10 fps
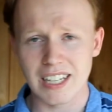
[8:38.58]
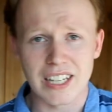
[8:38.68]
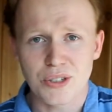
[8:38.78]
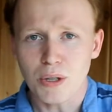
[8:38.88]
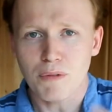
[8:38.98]

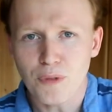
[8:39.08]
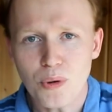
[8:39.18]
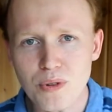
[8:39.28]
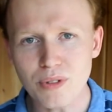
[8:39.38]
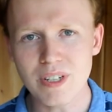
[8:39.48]
It took a
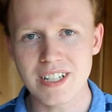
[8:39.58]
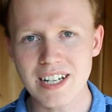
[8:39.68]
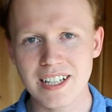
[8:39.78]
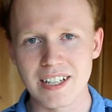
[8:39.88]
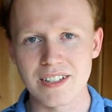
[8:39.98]
further 3
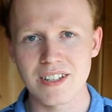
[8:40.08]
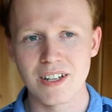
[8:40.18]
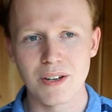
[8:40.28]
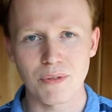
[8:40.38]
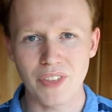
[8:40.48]
decades
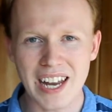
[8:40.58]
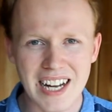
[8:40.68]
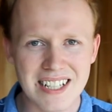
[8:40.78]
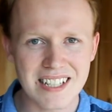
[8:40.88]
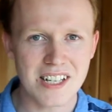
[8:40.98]
for that
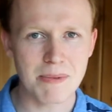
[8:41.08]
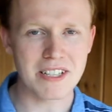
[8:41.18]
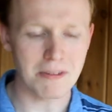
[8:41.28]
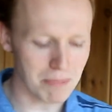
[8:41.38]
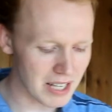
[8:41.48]
idea to be
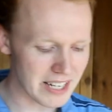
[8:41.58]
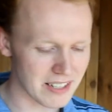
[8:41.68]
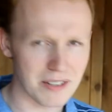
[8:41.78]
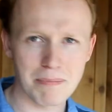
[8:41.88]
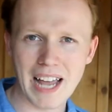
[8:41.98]

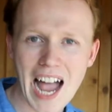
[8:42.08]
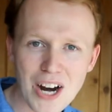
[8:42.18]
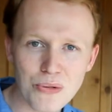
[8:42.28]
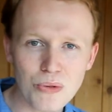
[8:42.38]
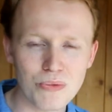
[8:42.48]
supplanted by
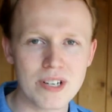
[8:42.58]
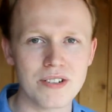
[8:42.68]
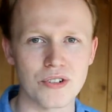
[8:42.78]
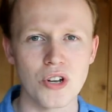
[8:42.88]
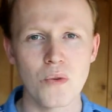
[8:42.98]
actual
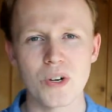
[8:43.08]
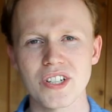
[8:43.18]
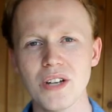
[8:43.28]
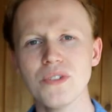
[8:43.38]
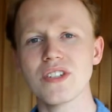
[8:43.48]
research which
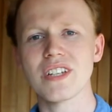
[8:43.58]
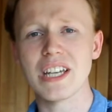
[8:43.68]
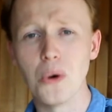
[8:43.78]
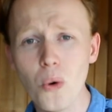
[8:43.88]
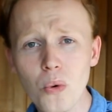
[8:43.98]
tells us
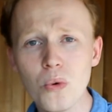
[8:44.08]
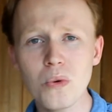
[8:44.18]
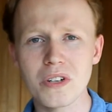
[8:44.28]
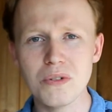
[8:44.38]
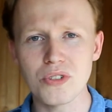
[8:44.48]
a whole
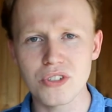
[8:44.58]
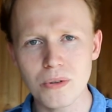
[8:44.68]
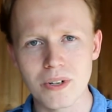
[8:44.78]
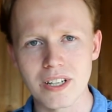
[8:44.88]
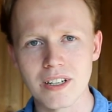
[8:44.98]
new
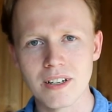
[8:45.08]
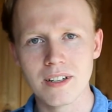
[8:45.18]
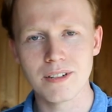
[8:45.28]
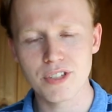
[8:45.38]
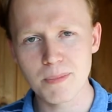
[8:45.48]
story
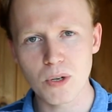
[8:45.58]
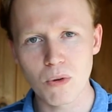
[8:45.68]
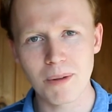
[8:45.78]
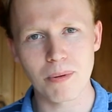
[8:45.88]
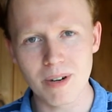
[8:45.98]
of human
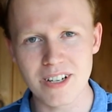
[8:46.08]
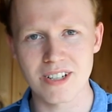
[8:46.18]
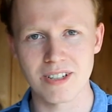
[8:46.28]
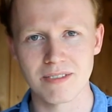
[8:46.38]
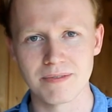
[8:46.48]

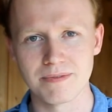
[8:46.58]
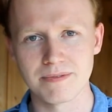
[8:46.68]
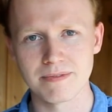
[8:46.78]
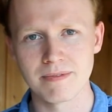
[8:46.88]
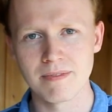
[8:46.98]
cooperation.
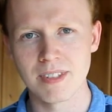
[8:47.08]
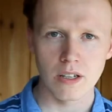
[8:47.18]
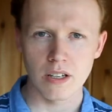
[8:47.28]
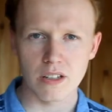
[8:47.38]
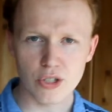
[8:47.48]

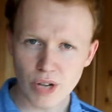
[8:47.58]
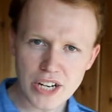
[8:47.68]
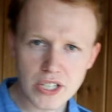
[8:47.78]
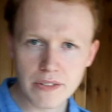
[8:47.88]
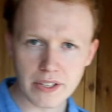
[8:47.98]
The
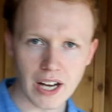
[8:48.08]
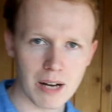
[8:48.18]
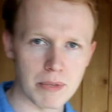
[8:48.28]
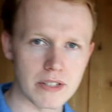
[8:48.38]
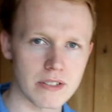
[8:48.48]
tragedy of the
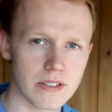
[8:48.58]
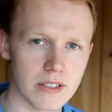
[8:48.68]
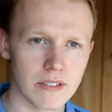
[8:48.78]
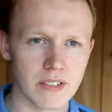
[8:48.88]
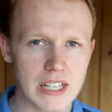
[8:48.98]
commons
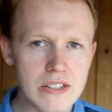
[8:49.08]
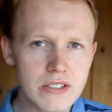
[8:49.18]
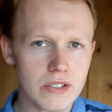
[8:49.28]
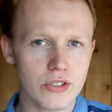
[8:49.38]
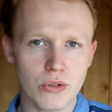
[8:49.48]

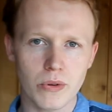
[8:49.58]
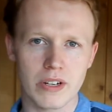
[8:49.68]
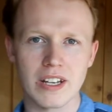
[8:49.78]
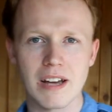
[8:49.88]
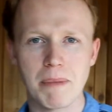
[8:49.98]
isn't a
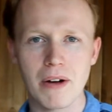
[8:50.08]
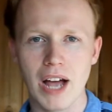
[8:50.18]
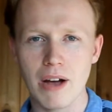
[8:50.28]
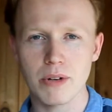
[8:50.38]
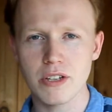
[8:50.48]
story about
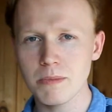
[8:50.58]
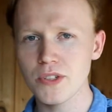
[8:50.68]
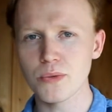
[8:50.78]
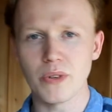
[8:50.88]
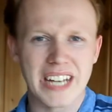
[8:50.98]
how
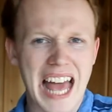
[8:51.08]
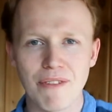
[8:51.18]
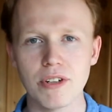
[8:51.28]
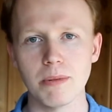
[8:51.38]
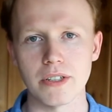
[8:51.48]
humans will
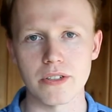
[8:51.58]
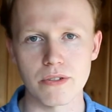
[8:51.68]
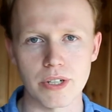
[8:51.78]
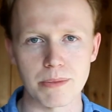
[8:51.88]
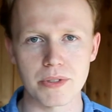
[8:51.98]
inevitably
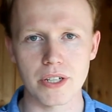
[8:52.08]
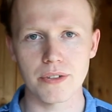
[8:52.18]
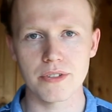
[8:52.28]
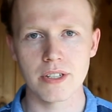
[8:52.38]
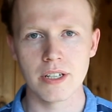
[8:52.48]
destroy
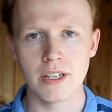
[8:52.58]
themselves.